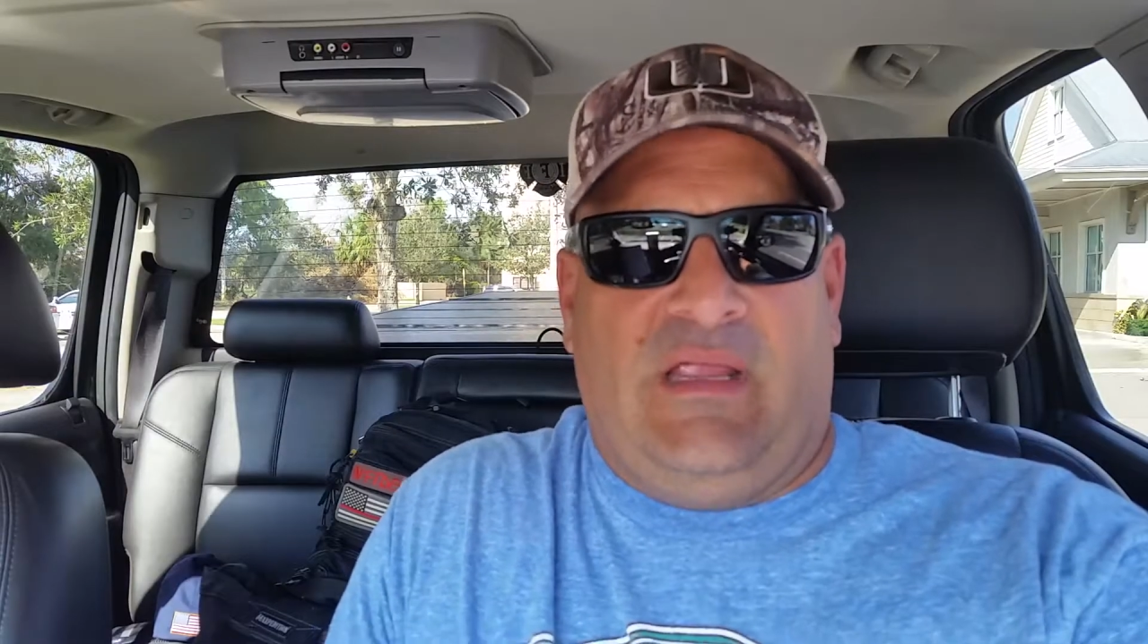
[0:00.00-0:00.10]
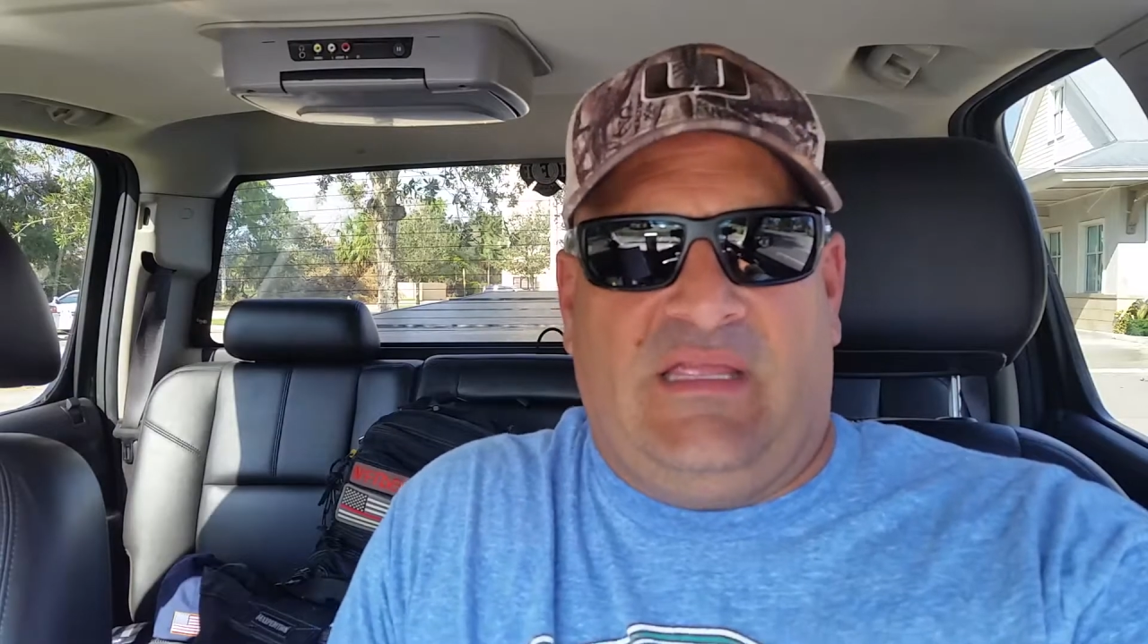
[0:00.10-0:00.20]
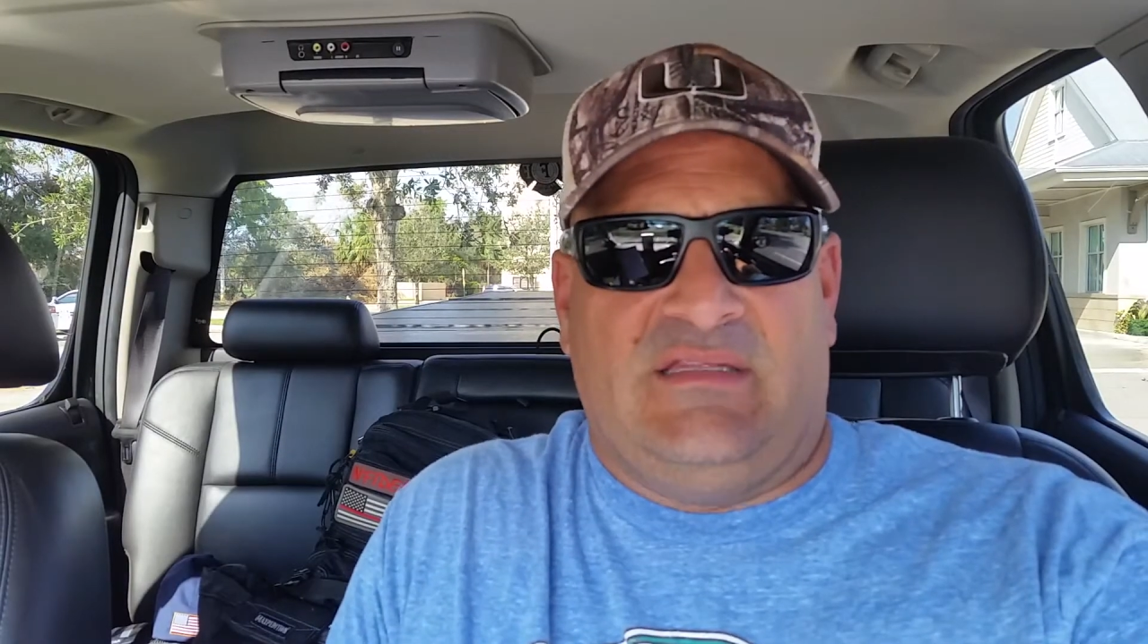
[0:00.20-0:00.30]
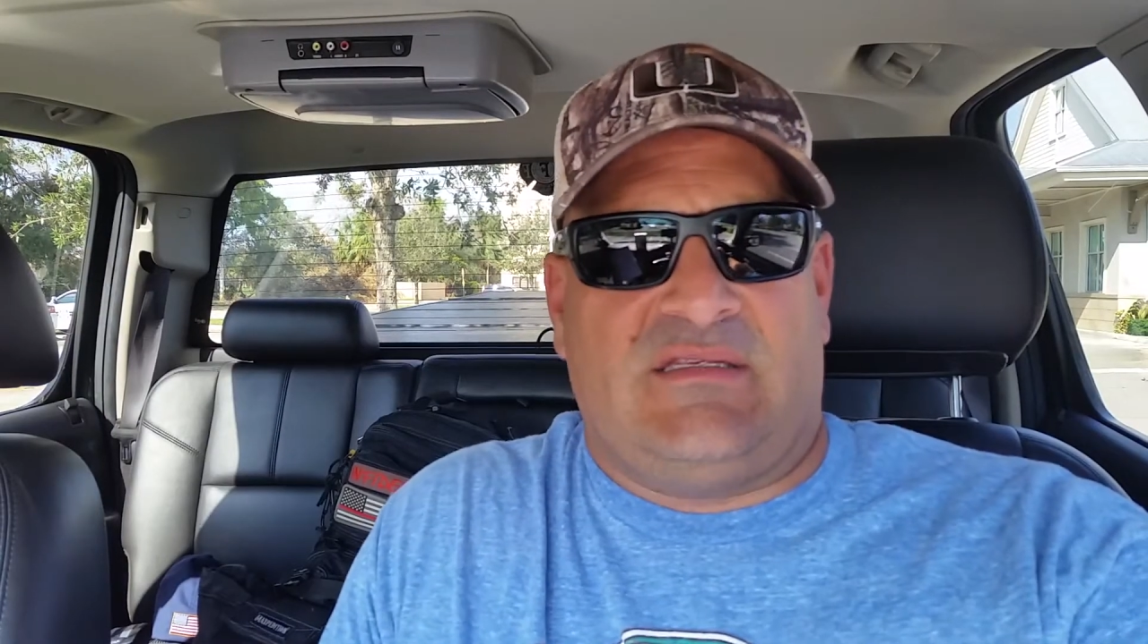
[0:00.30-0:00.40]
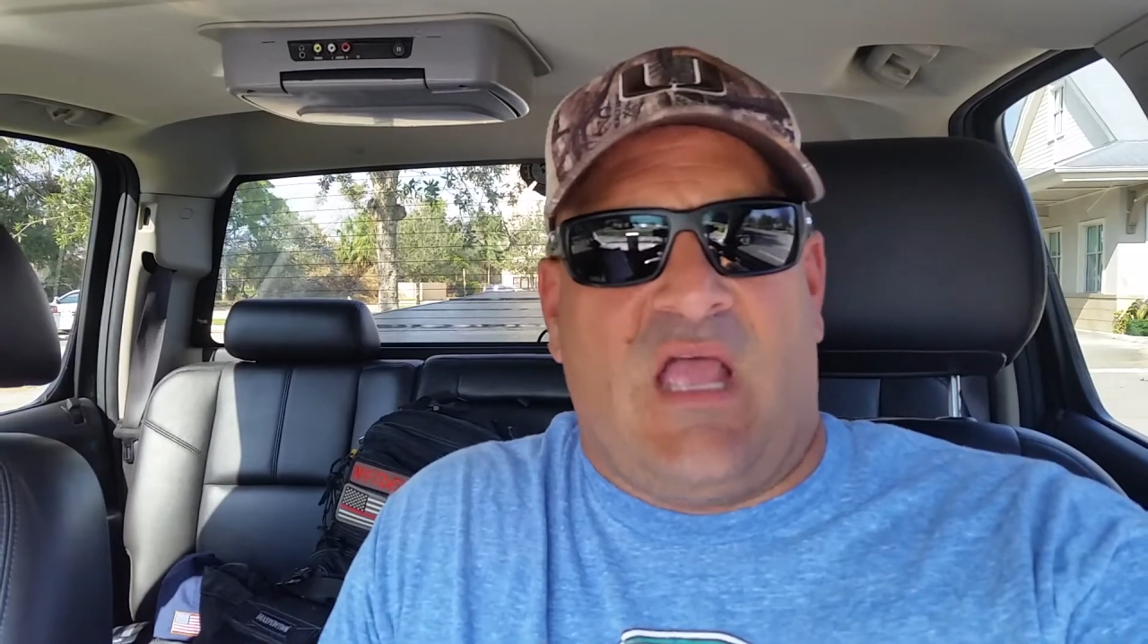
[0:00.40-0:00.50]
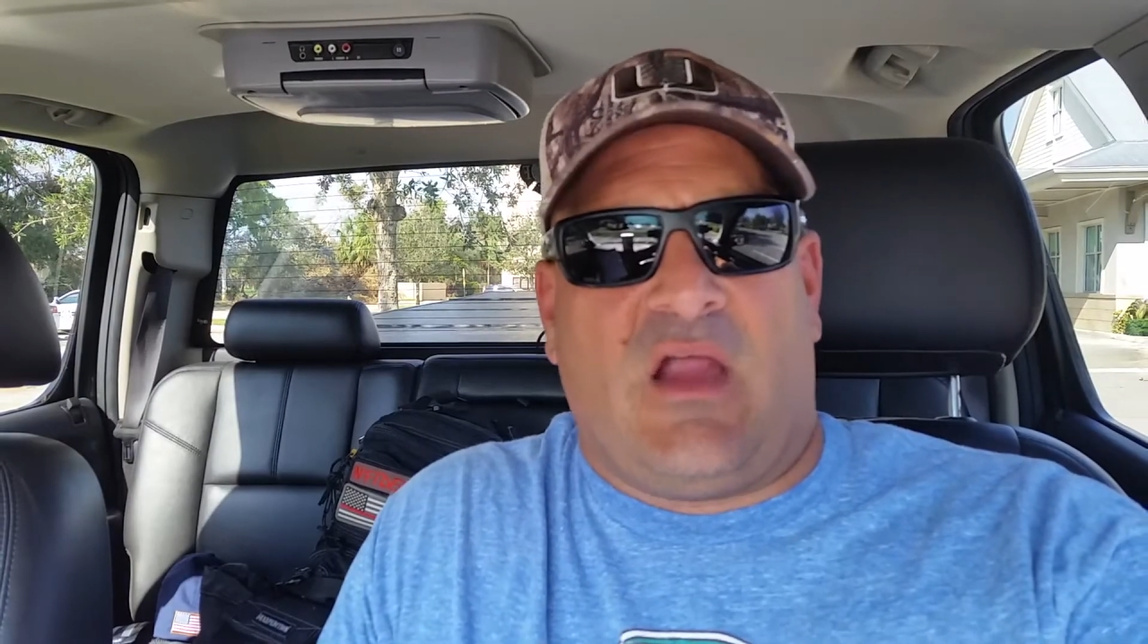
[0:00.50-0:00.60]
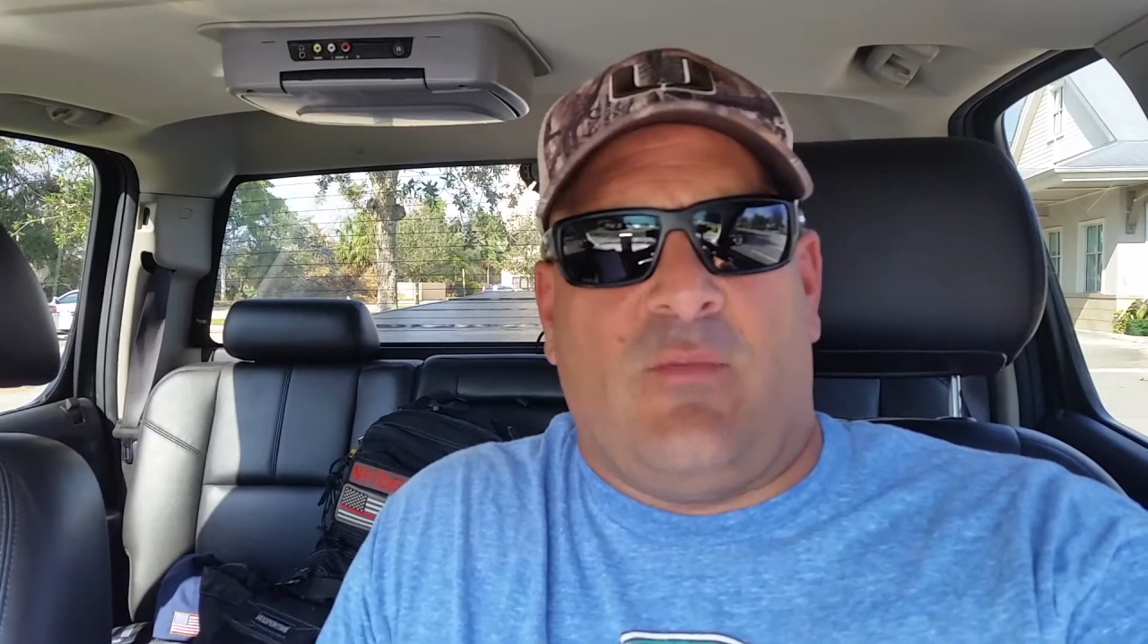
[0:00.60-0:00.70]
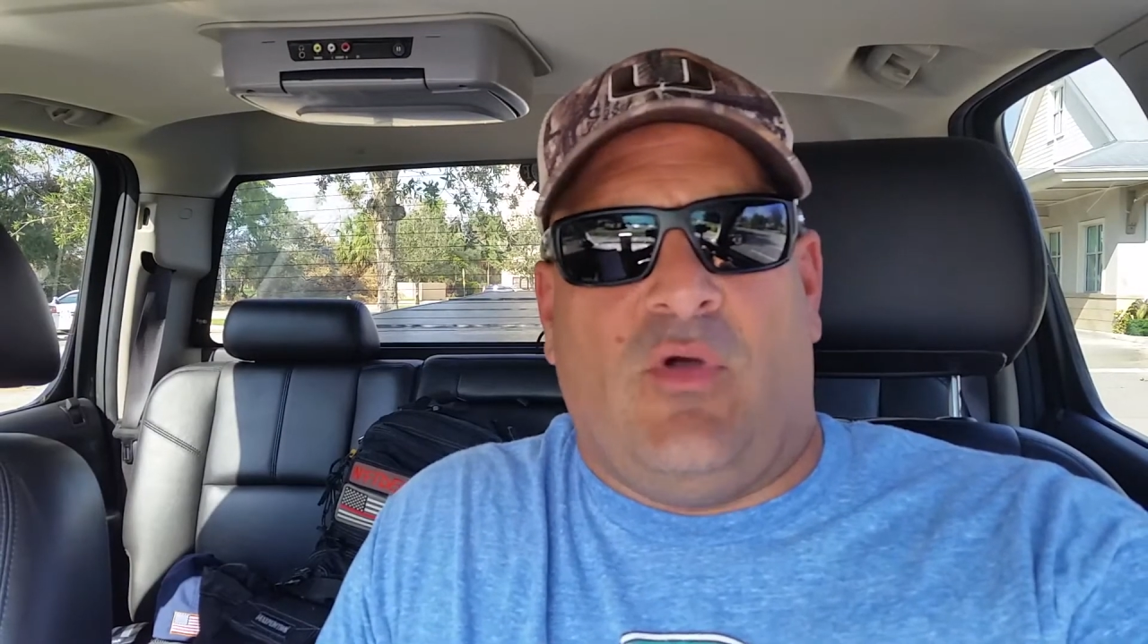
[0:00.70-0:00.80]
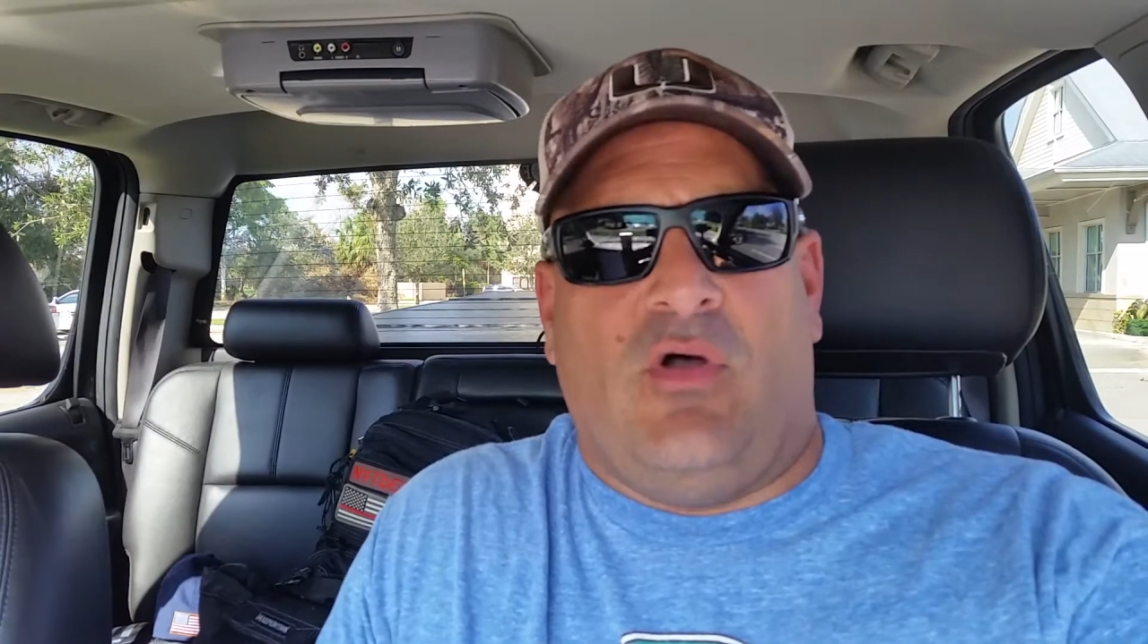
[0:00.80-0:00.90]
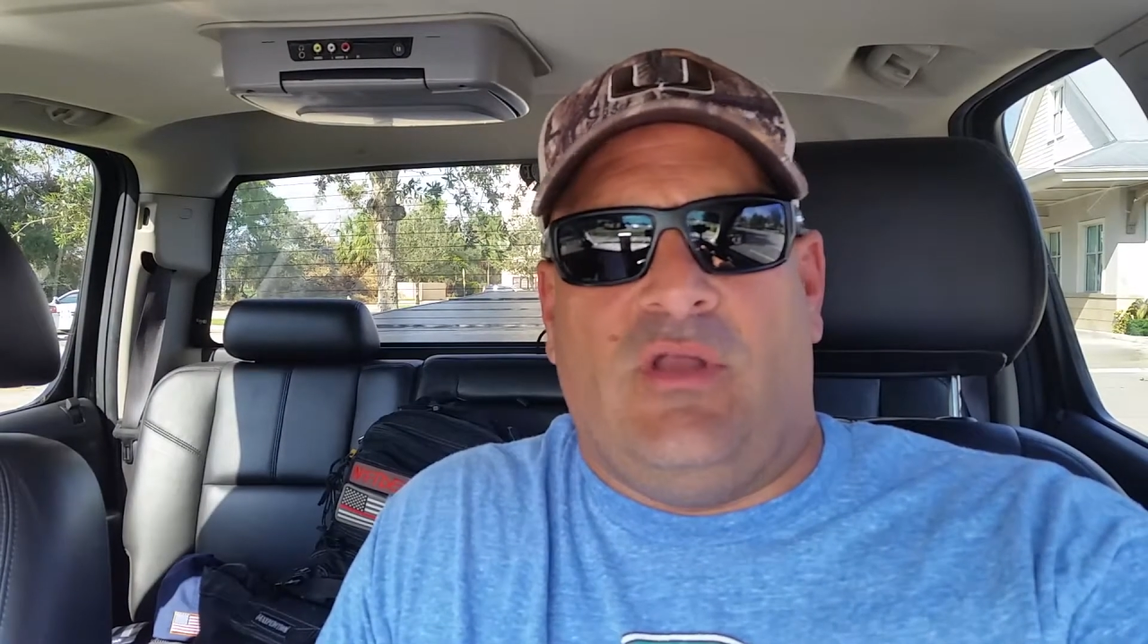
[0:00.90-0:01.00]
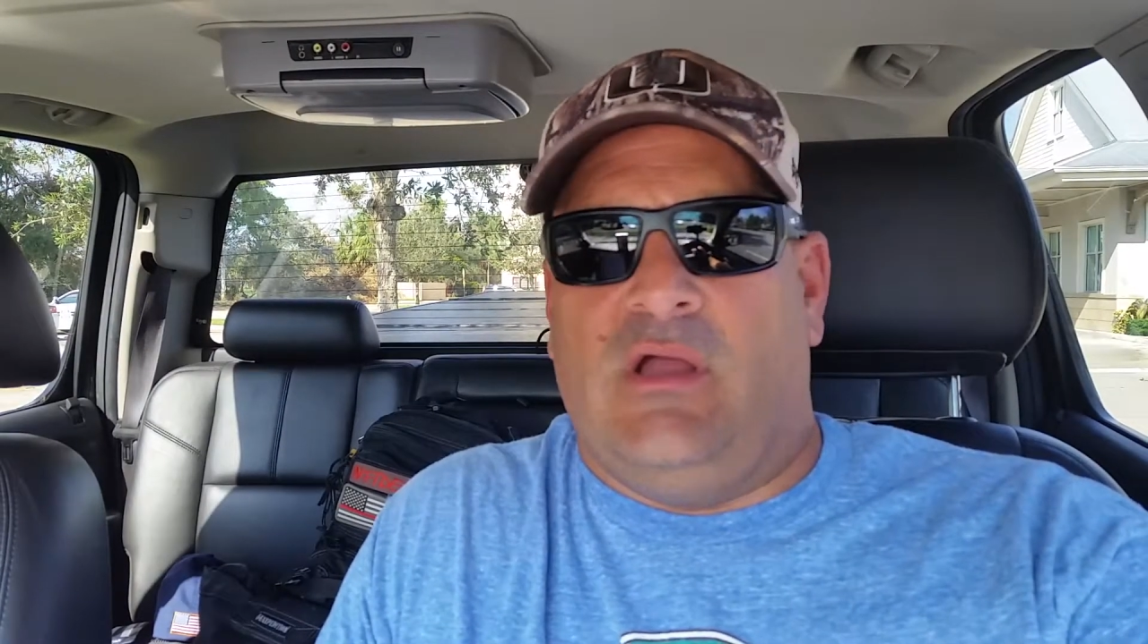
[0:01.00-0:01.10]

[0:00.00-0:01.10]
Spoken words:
my kid's soccer ball,